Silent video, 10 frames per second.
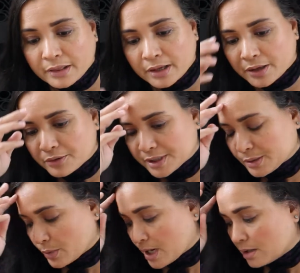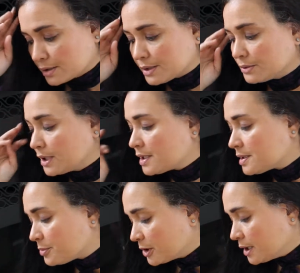there as well. So that's
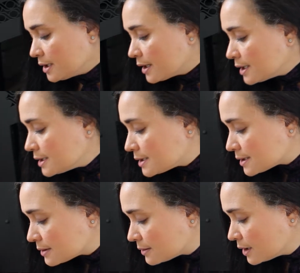pretty nice.